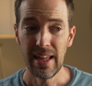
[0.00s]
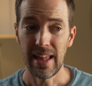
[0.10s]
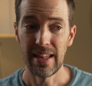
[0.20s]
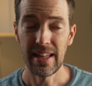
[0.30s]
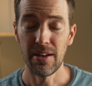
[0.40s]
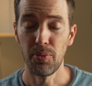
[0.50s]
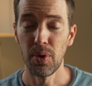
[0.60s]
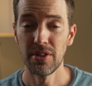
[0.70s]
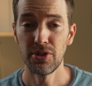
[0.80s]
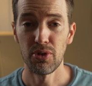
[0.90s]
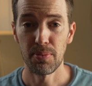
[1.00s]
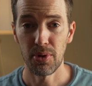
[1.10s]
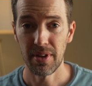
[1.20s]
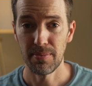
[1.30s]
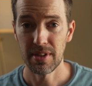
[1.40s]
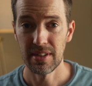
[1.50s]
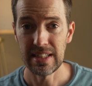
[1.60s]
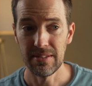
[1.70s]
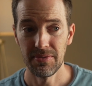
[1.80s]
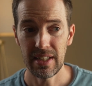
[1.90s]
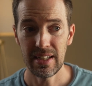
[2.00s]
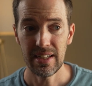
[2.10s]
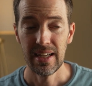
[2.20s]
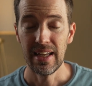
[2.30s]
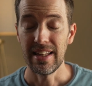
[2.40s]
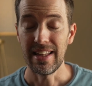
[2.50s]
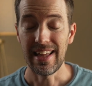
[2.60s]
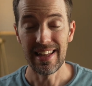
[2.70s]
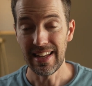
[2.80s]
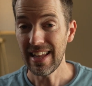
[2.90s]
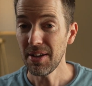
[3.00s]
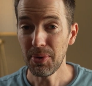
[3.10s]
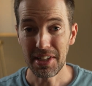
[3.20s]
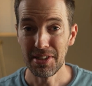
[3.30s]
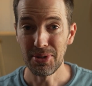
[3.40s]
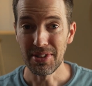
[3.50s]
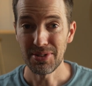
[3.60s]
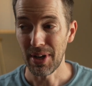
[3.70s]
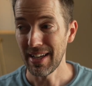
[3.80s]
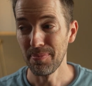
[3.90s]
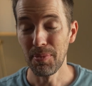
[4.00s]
And then once you report them to the DMV, and anyone can do this, right?